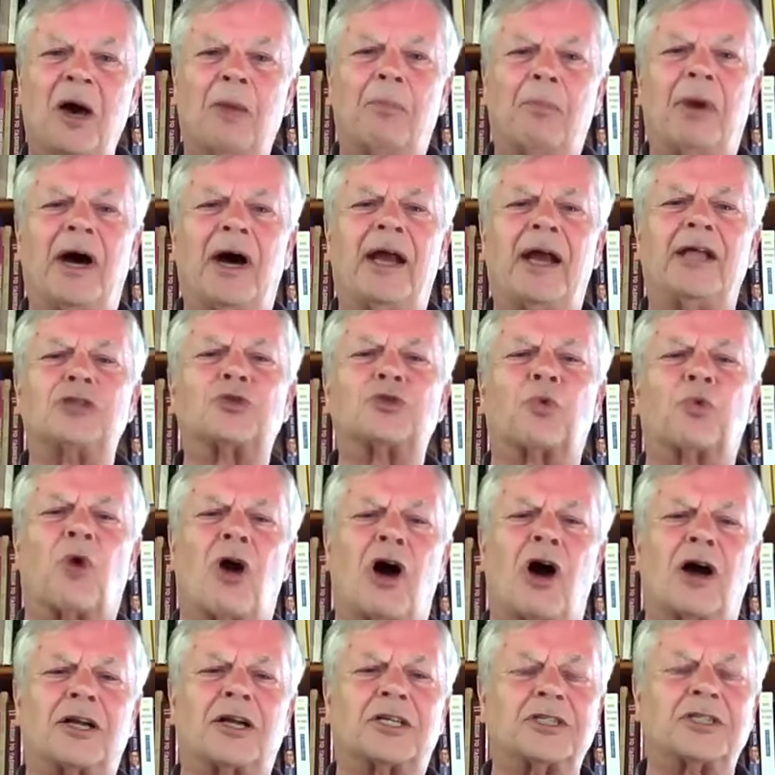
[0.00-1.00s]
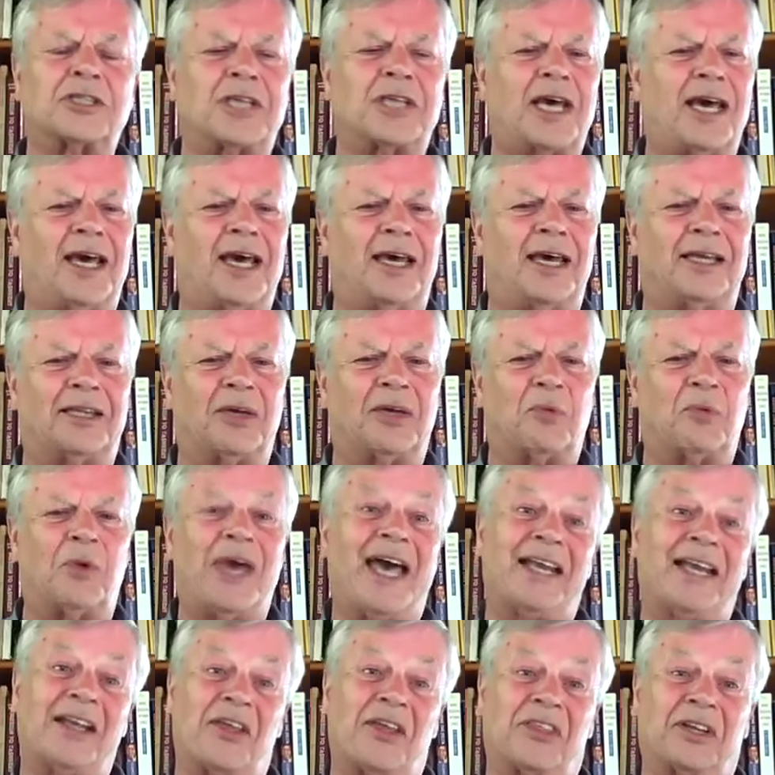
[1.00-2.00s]
but it's wrong to say that we
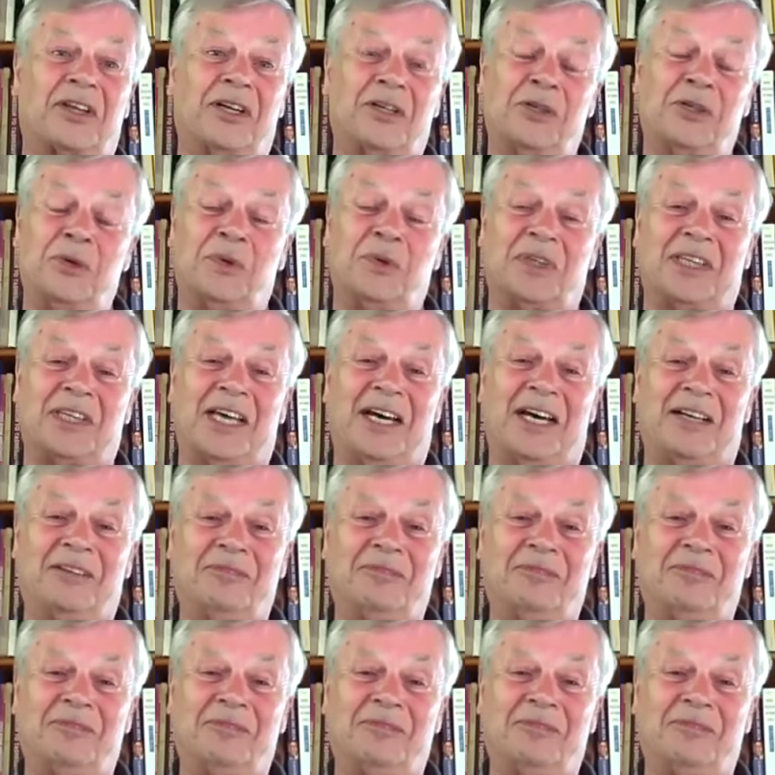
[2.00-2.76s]
had nothing to do with that.